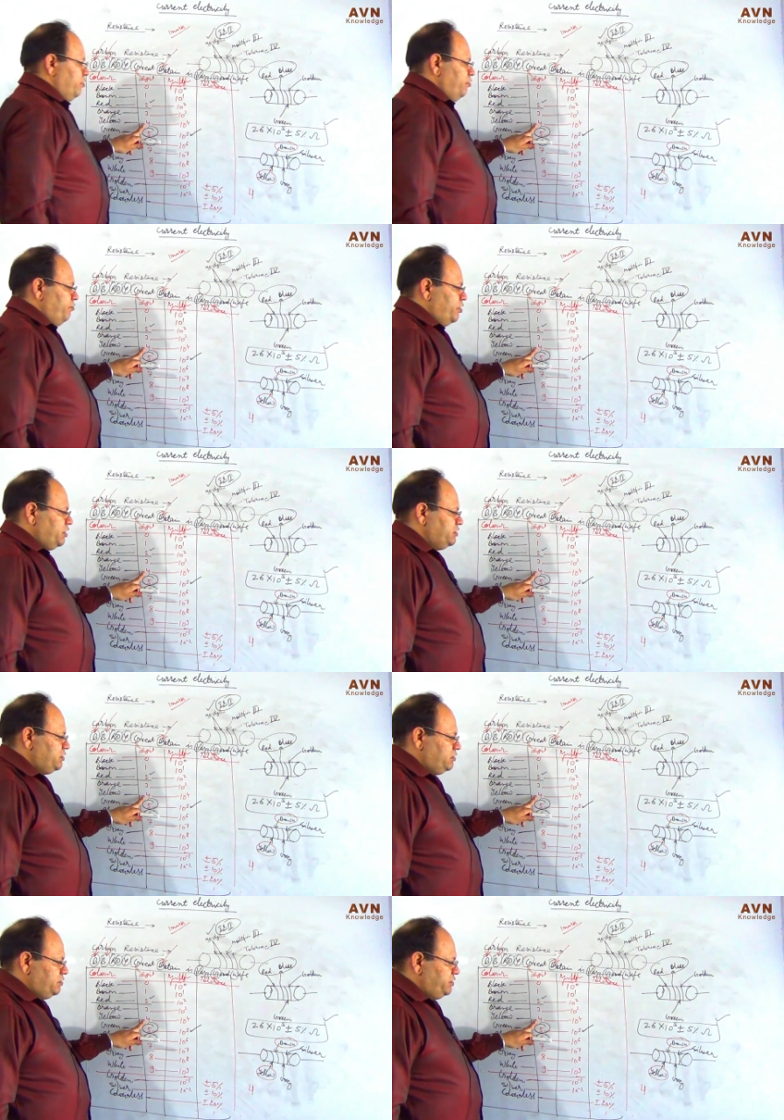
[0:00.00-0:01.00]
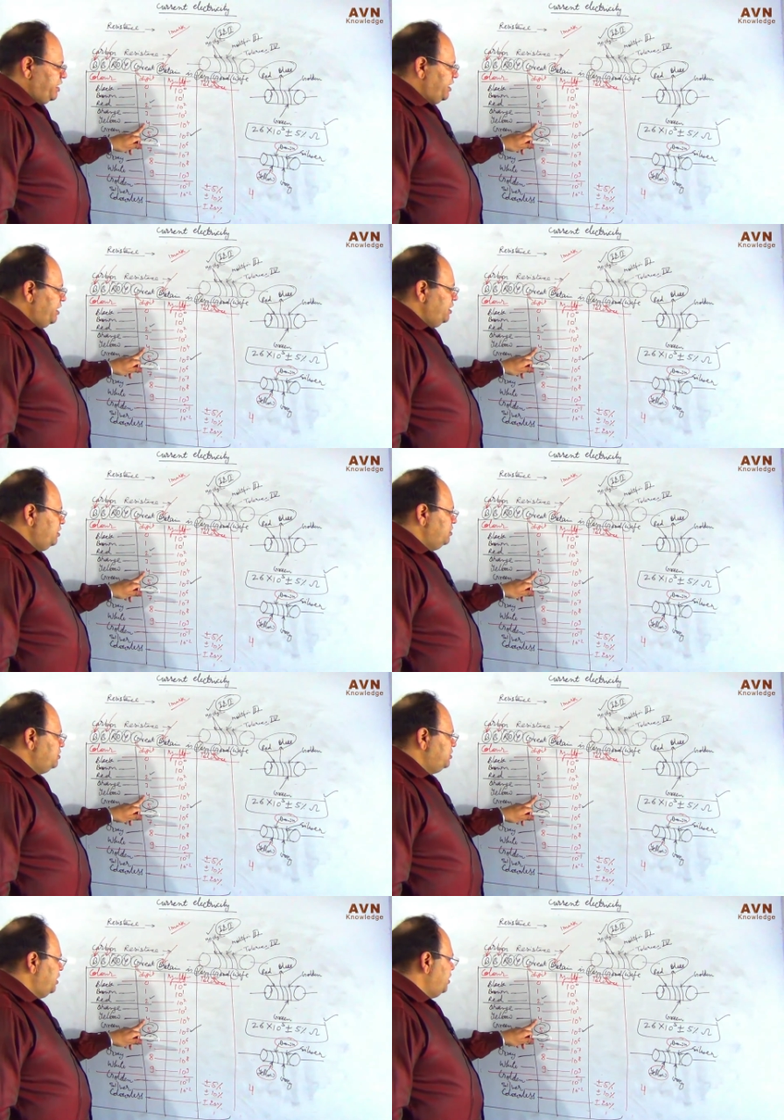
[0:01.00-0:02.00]
What is second?
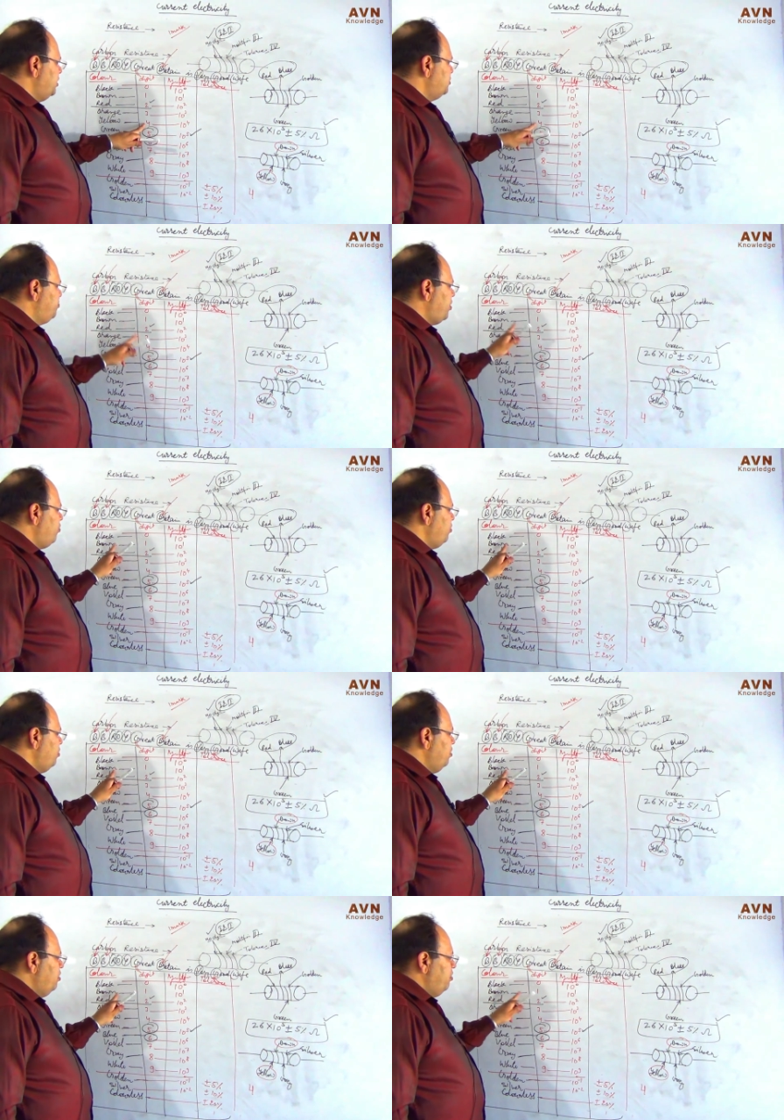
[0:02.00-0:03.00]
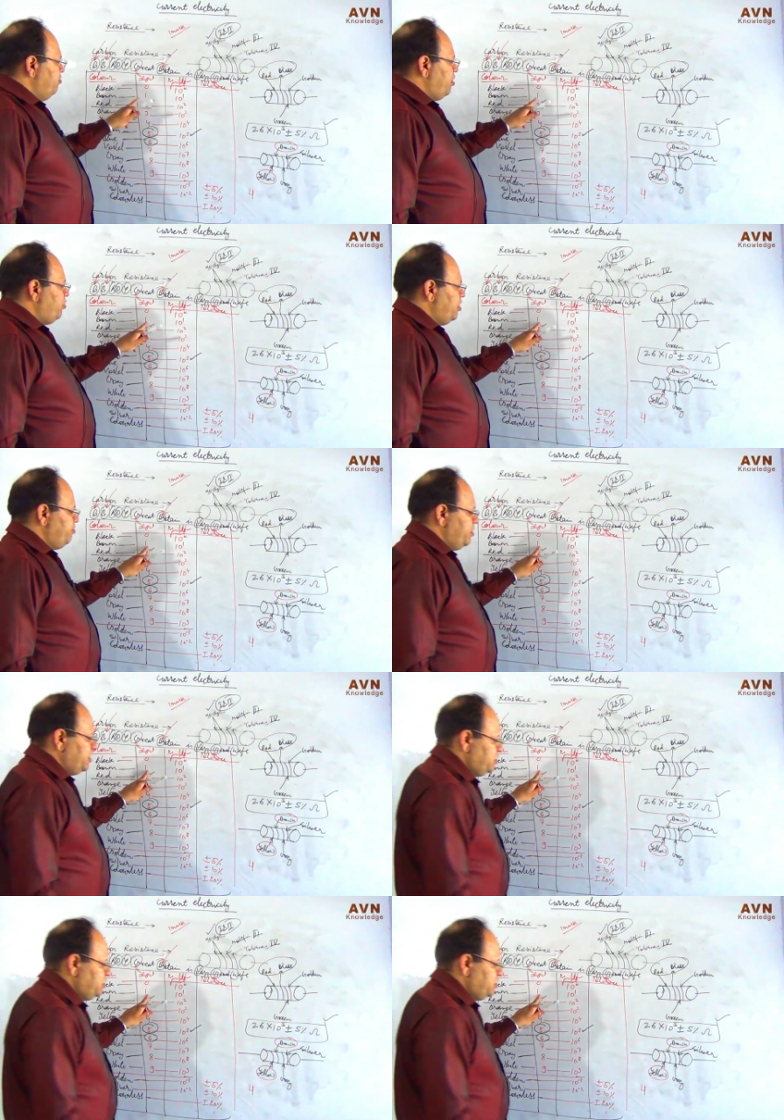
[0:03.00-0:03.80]
Second is brown. Brown number